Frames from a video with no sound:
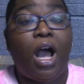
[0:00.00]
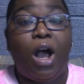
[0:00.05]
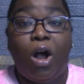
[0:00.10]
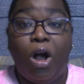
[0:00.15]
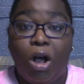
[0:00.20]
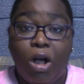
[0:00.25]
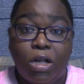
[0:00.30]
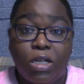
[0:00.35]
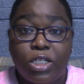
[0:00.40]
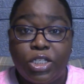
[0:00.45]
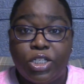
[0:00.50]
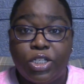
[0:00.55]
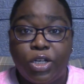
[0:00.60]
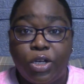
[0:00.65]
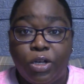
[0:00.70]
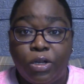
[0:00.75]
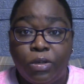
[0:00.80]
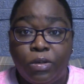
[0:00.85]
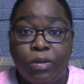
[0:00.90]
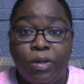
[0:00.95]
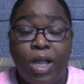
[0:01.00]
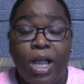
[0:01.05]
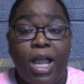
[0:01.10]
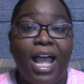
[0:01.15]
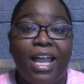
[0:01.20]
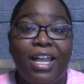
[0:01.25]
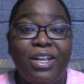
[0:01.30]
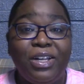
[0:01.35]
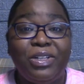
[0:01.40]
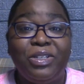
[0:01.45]
Also,
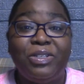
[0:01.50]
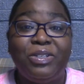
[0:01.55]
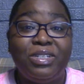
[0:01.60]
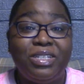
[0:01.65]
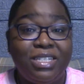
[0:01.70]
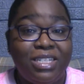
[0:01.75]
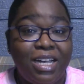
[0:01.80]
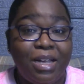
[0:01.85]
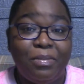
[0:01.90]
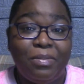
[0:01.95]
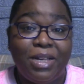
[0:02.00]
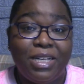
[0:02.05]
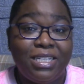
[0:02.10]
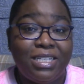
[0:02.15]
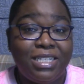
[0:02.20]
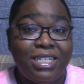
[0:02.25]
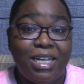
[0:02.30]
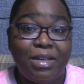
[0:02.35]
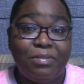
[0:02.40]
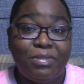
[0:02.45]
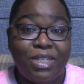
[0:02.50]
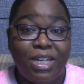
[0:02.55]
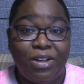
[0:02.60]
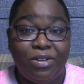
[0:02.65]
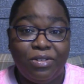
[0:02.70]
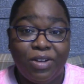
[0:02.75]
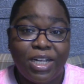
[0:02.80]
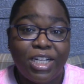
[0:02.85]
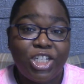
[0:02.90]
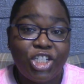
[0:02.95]
I include step-by-step
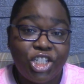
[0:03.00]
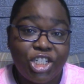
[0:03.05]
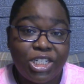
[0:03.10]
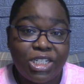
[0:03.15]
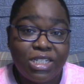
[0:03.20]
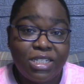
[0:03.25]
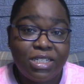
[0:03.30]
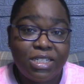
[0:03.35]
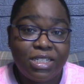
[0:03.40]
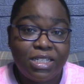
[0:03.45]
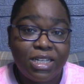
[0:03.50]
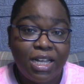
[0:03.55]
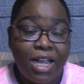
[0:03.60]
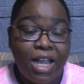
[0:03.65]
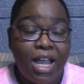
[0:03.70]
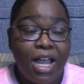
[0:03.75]
directions.